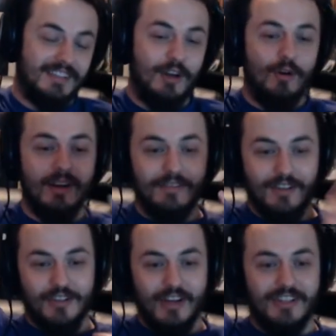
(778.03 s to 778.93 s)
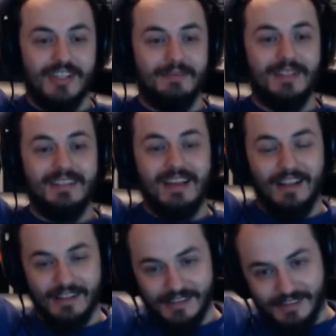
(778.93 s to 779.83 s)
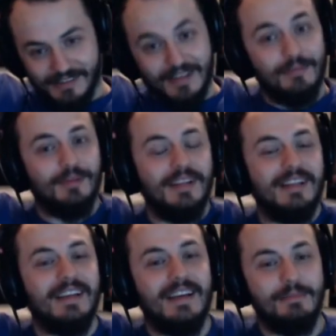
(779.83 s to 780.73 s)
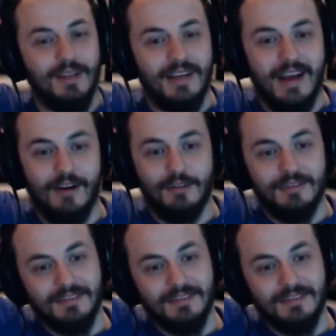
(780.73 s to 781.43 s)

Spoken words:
Don't ever judge something till it's completely played out.